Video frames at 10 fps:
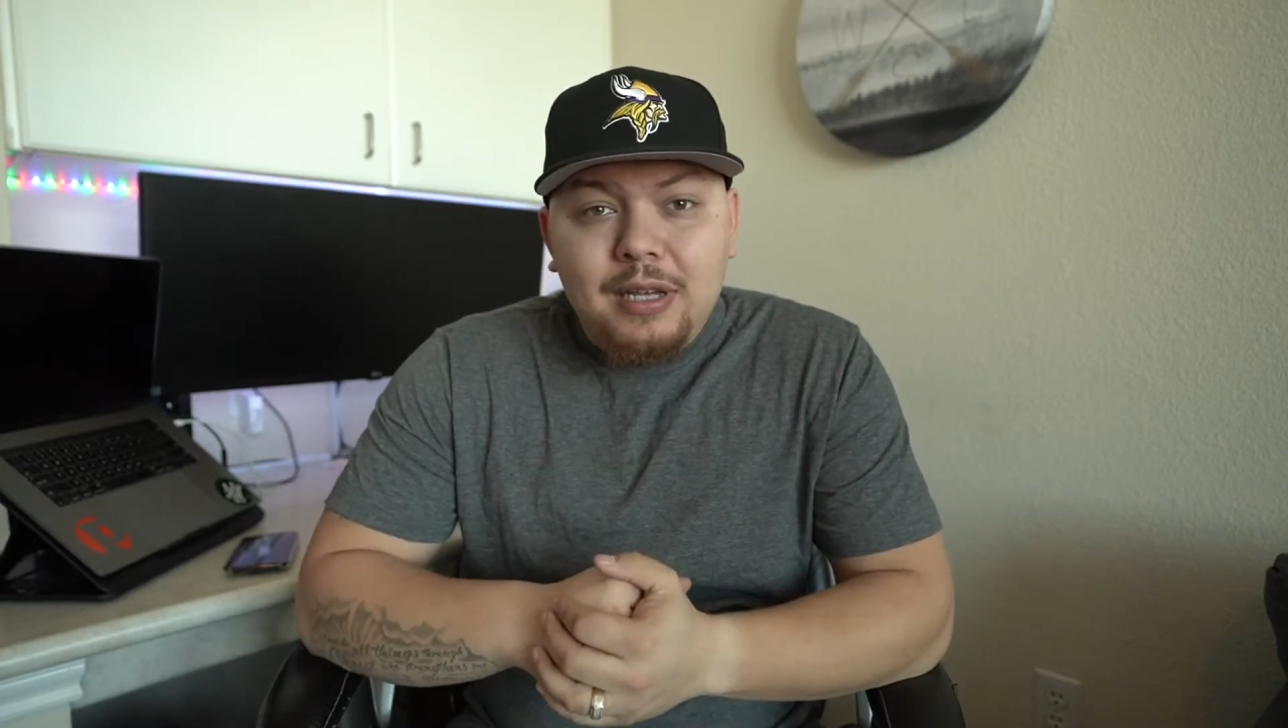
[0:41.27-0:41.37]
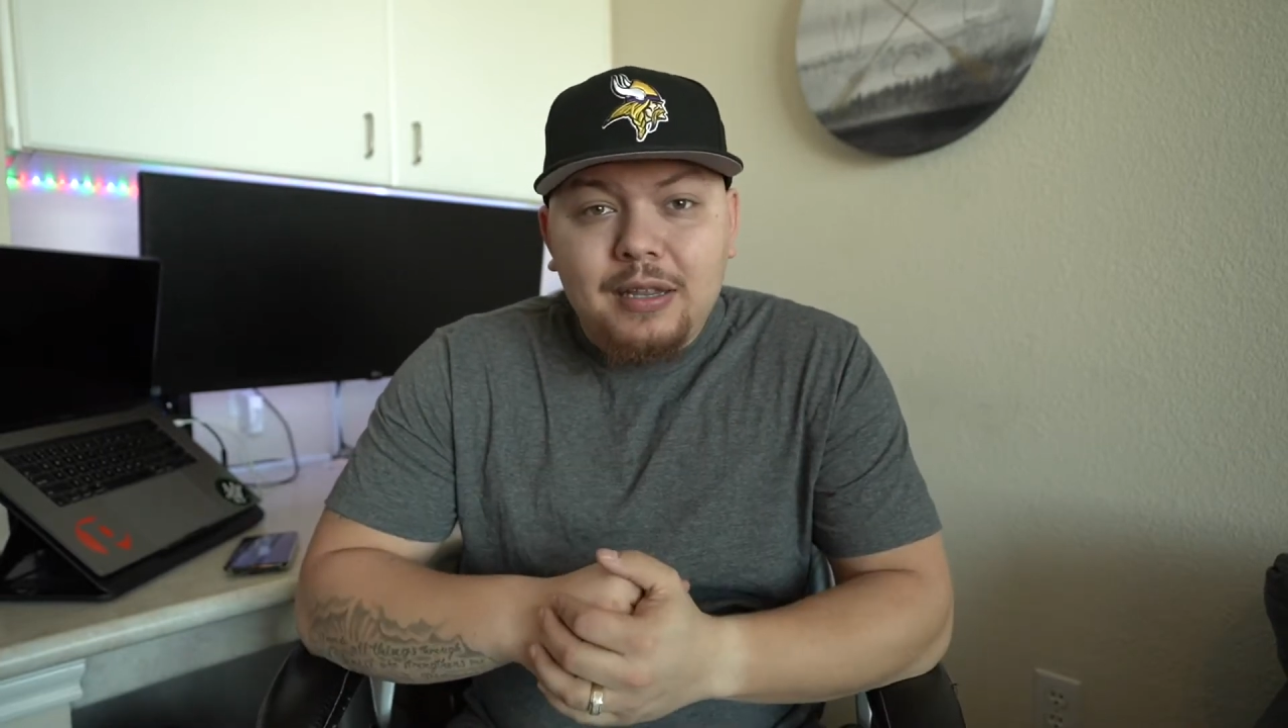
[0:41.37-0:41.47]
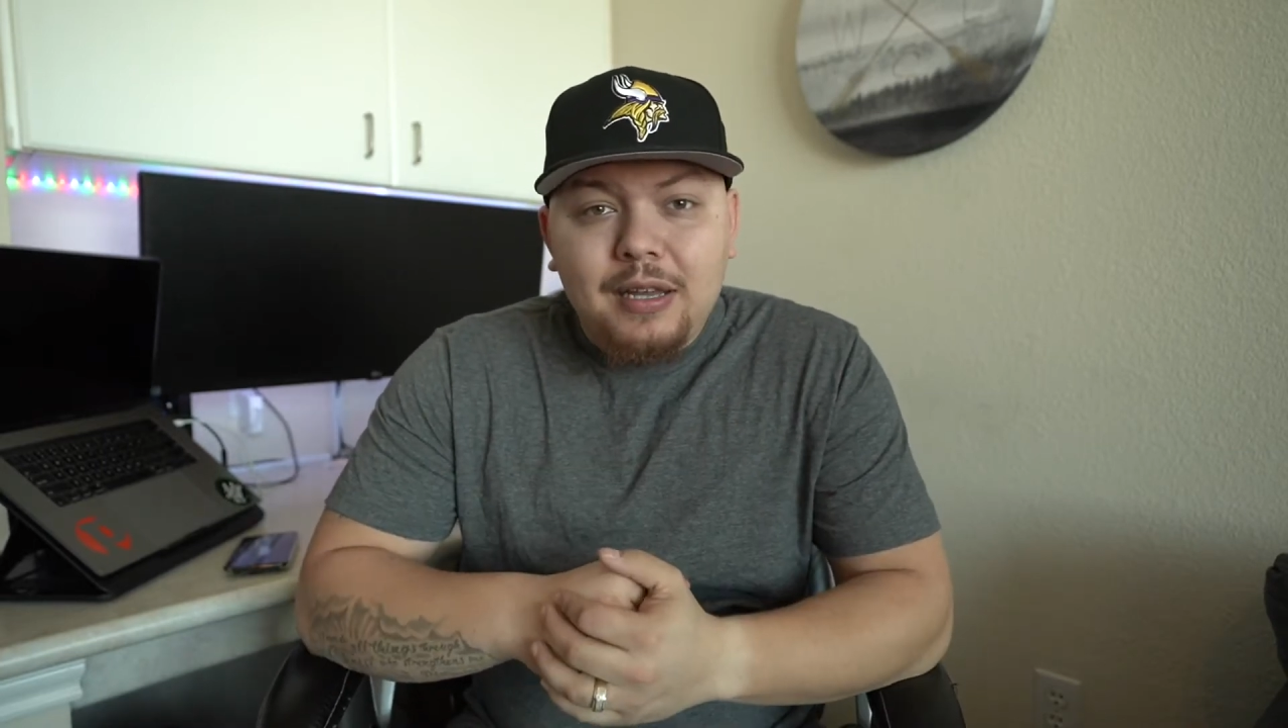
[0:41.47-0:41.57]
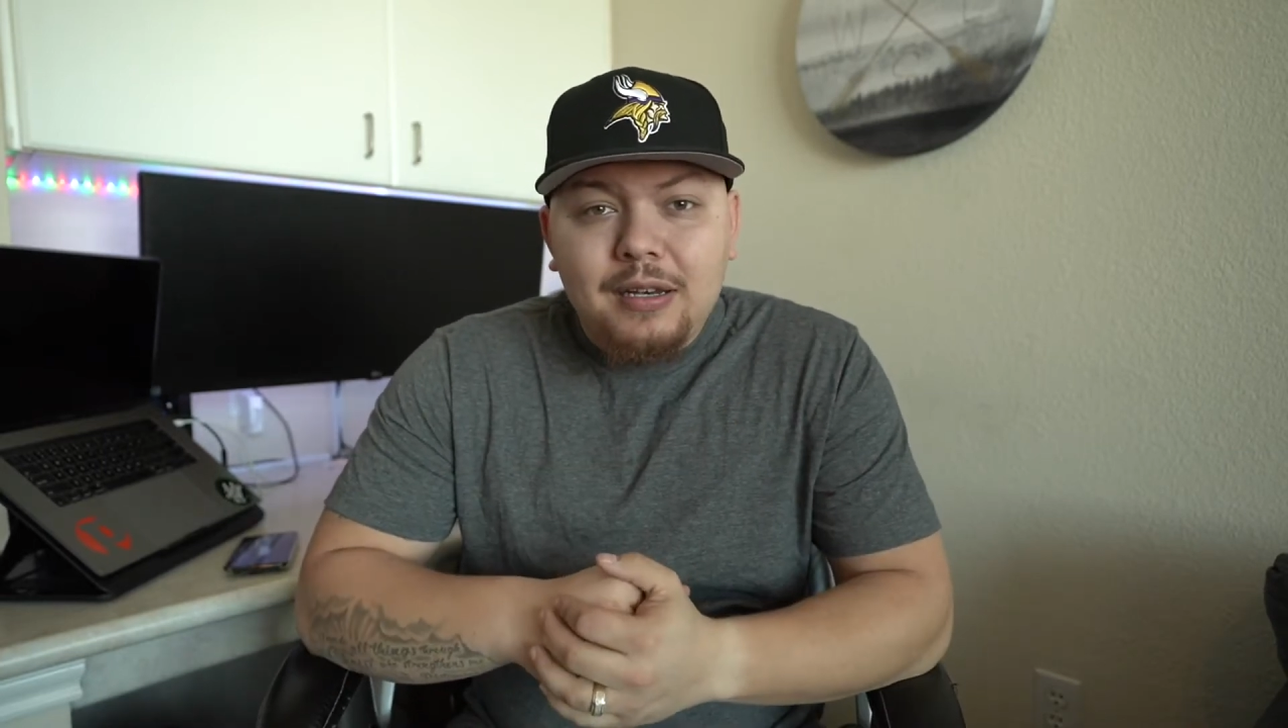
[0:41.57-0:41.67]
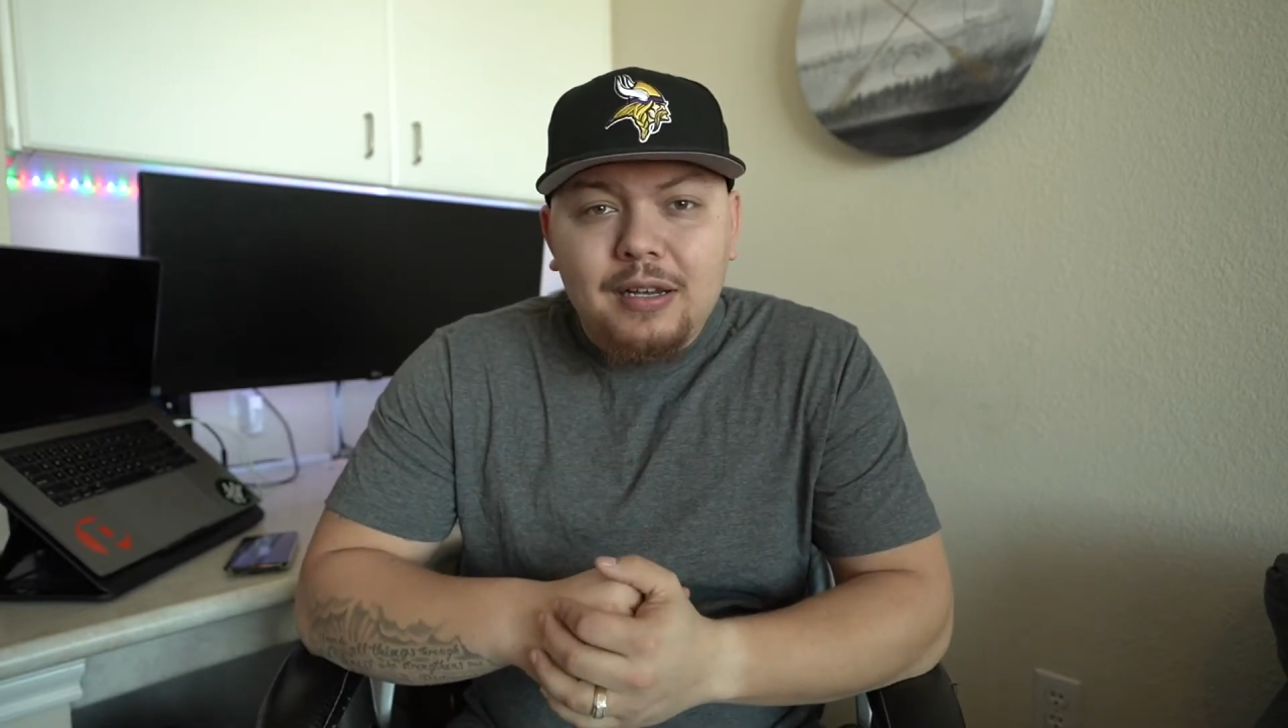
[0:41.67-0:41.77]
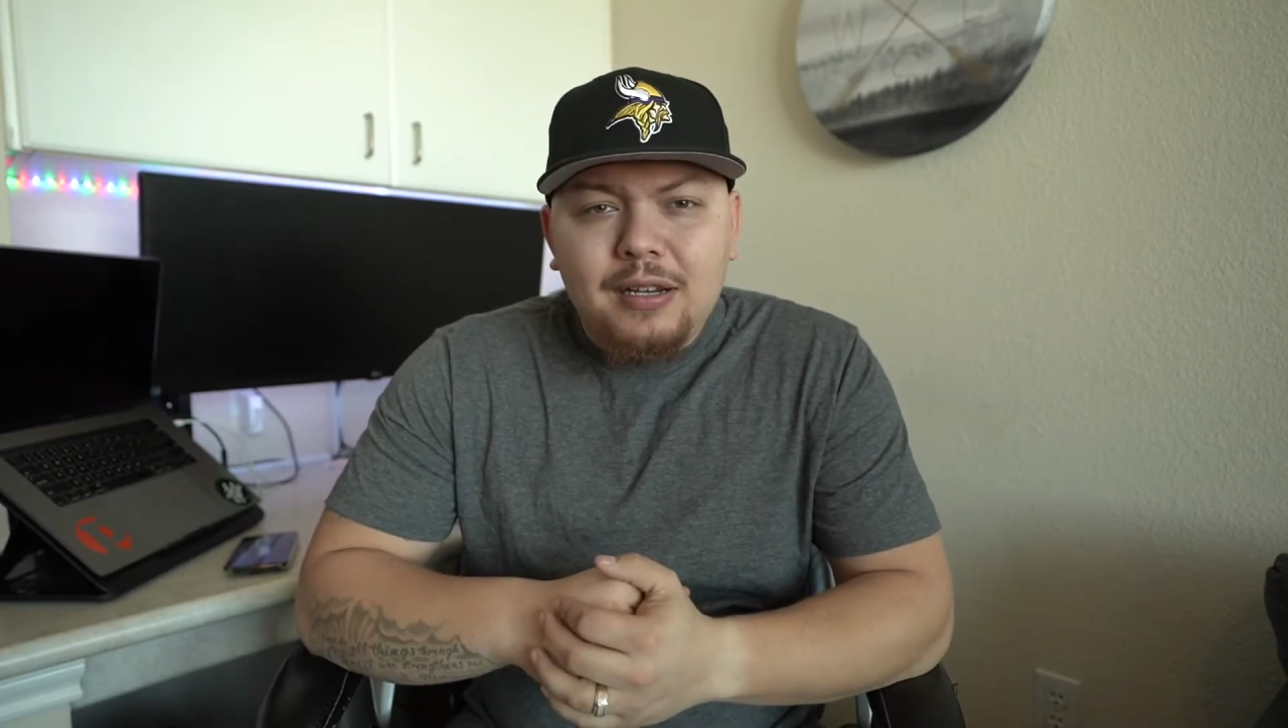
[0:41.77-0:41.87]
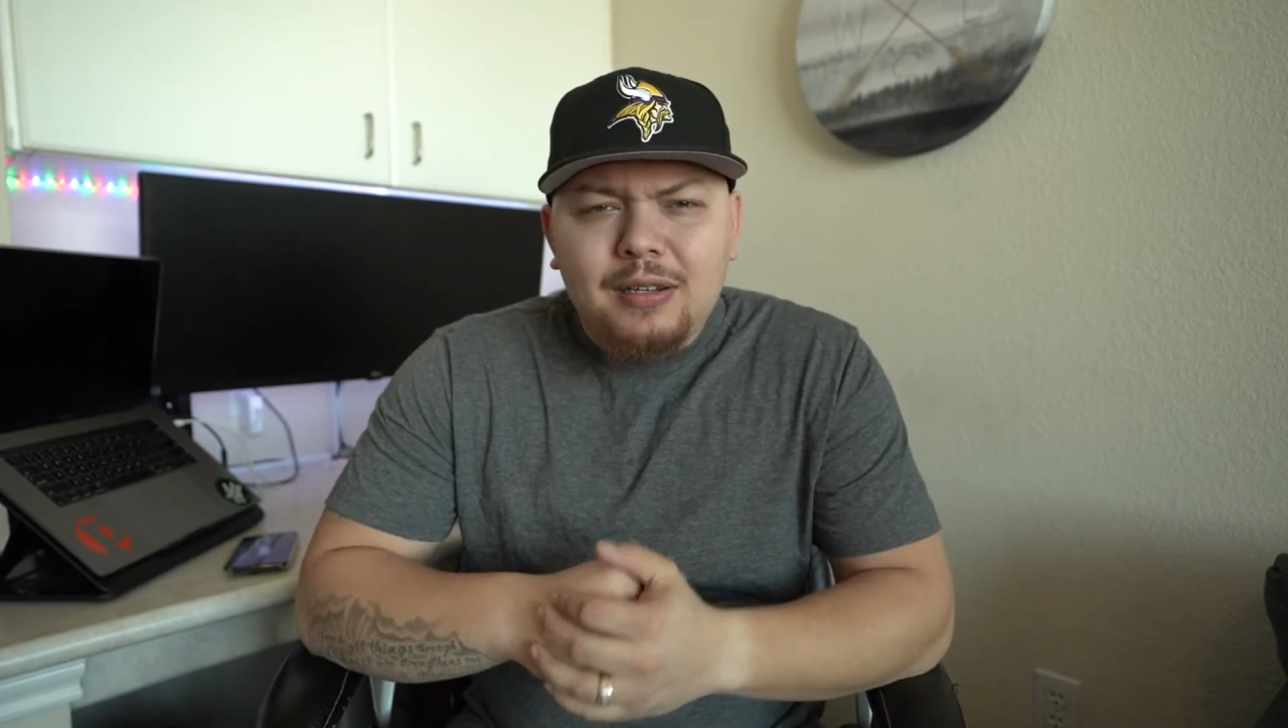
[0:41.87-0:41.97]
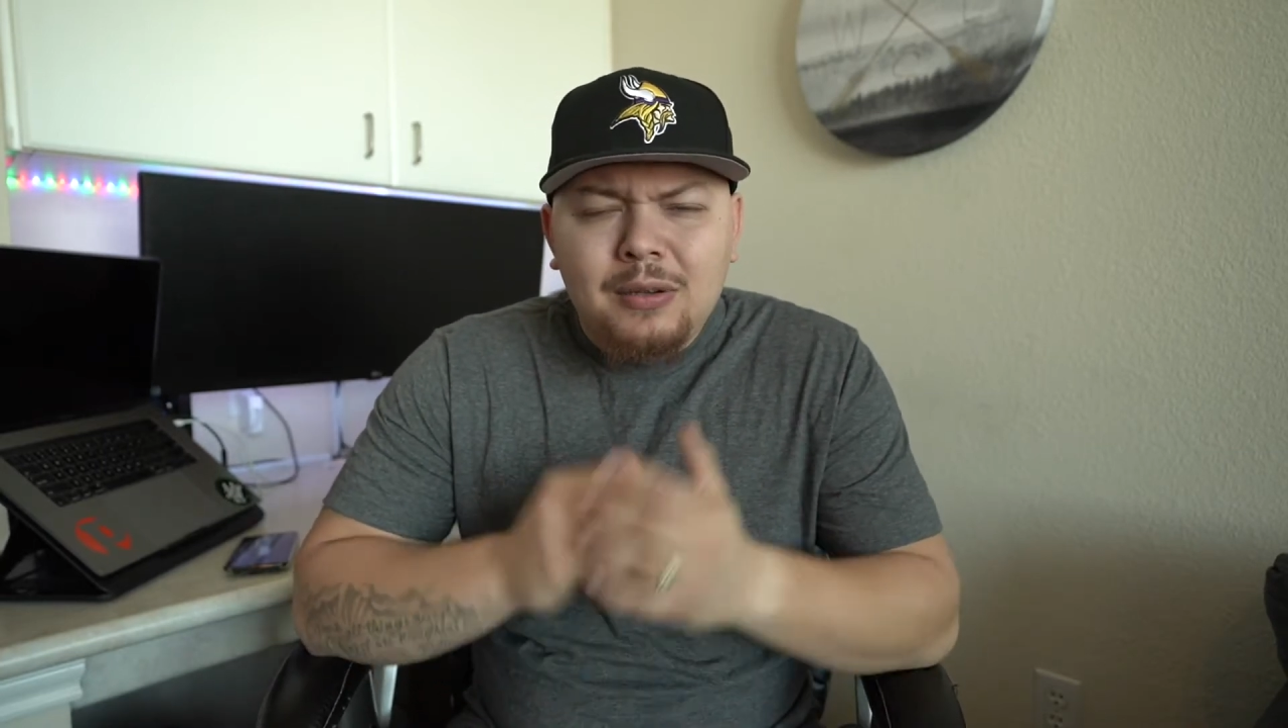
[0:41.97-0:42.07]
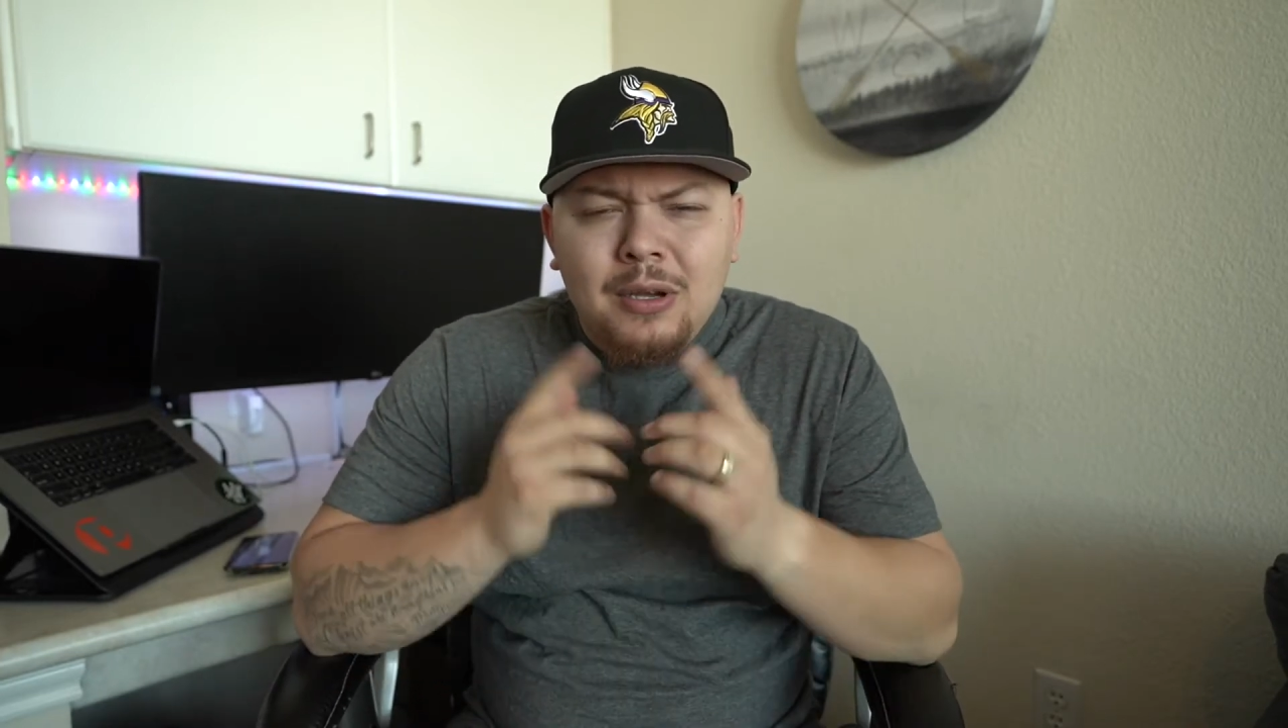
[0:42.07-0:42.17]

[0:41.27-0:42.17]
and then uh,